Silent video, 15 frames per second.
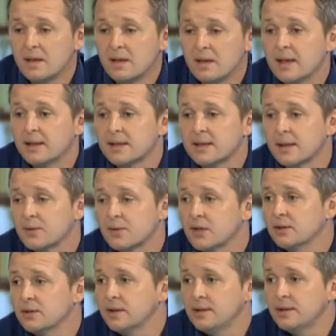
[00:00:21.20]
Yeah, that's
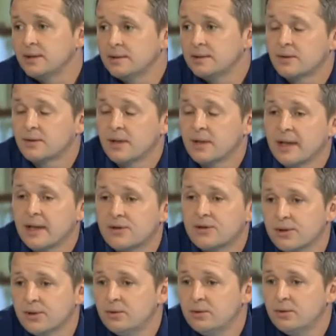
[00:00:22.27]
absolutely uh,
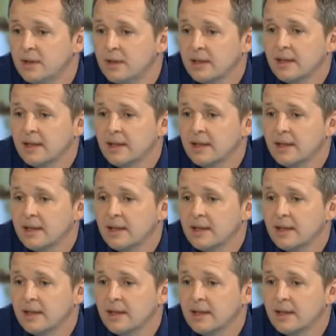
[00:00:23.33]
true.